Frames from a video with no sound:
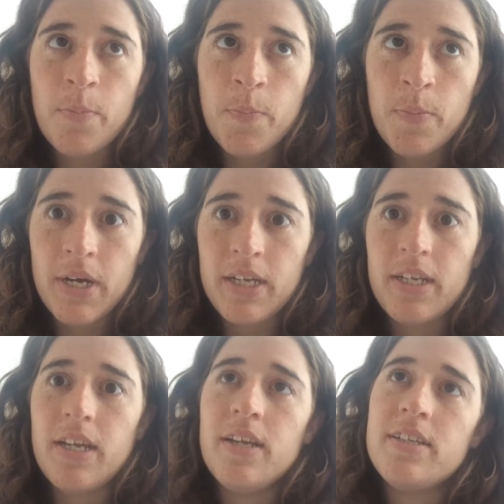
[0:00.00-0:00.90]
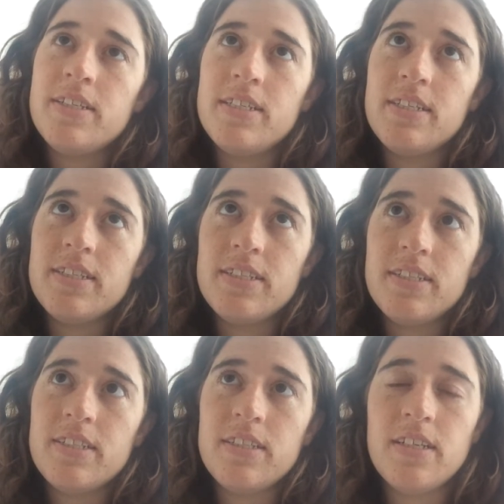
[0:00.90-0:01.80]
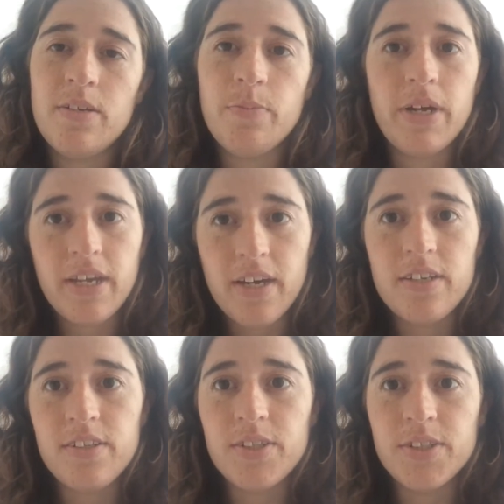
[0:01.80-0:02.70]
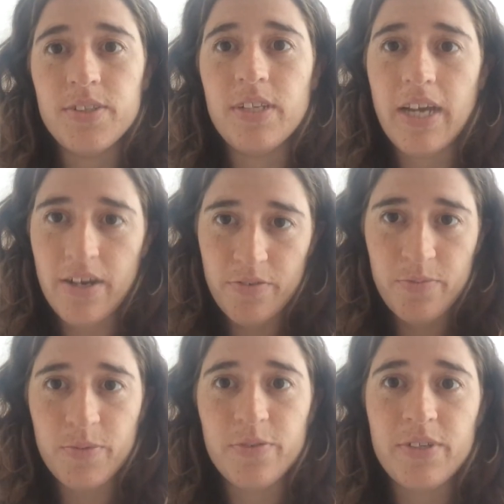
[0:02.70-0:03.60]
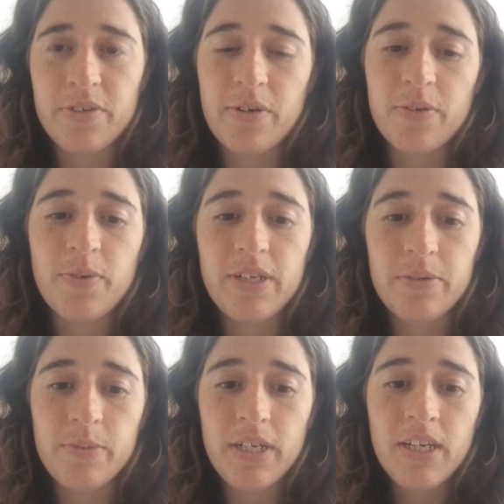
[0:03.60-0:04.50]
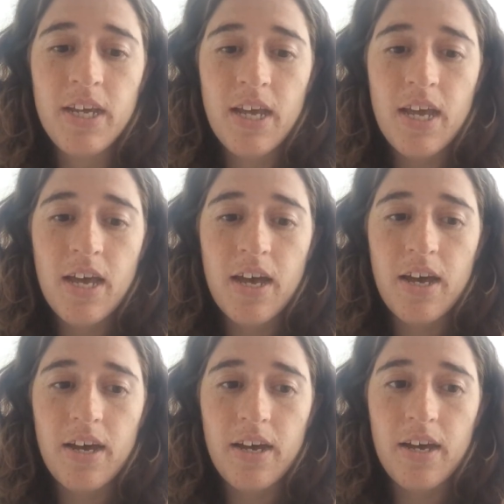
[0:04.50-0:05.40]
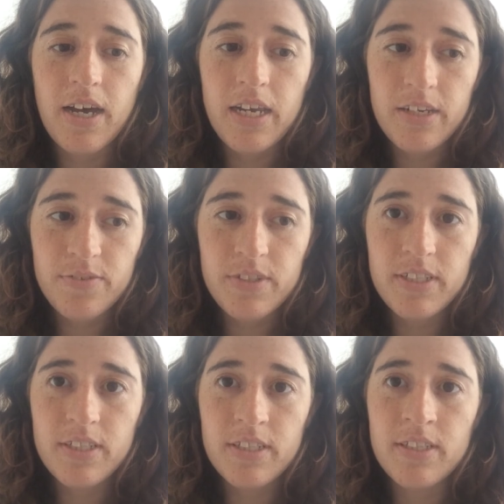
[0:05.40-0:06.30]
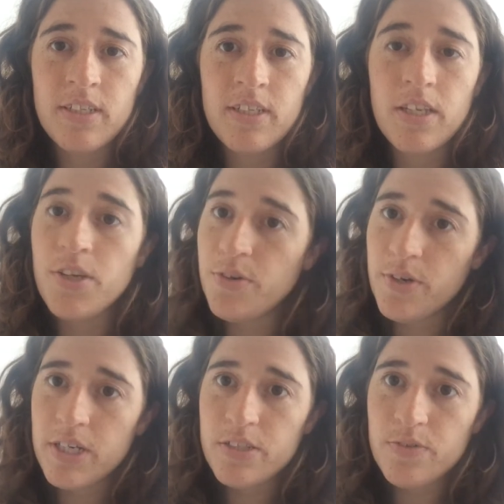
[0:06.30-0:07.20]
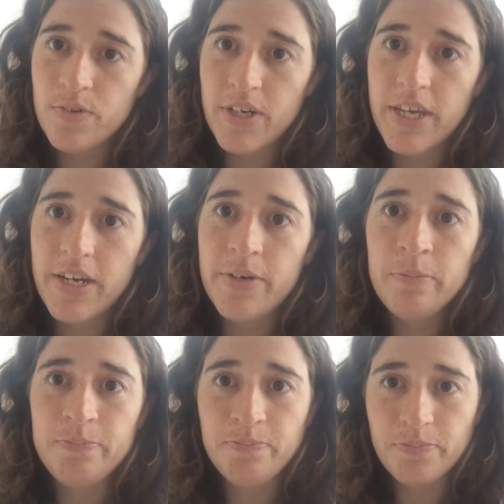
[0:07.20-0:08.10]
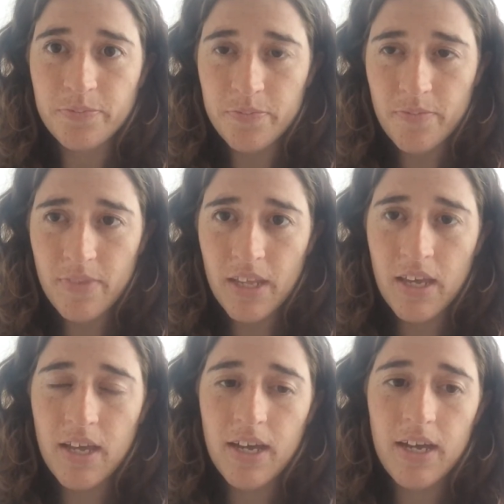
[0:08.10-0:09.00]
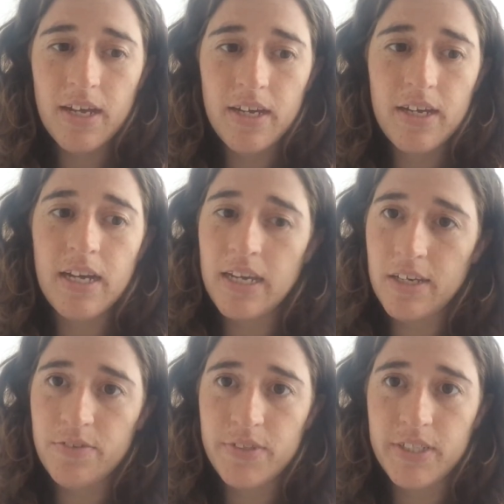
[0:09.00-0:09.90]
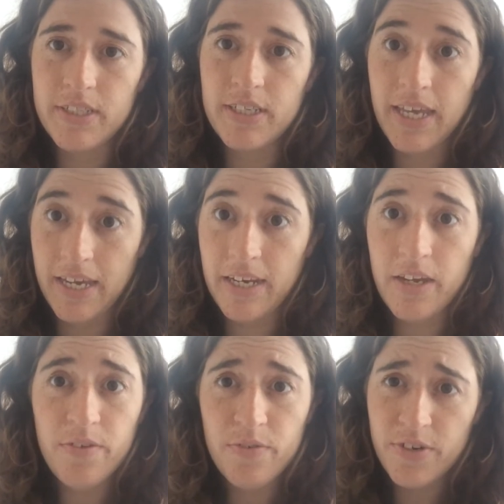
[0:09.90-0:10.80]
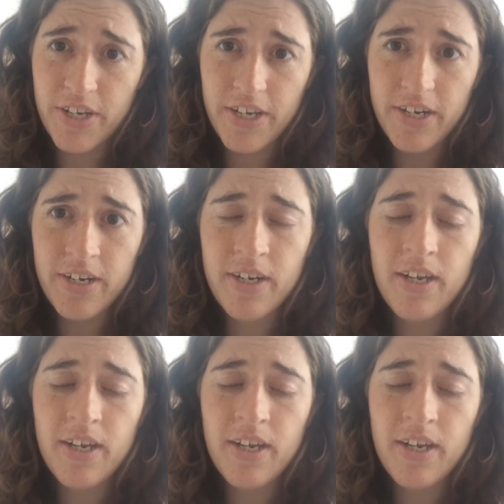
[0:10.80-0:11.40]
But since my adulthood, I have moved around quite a bit. I lived in the US for a year. I lived in Kenya for a year.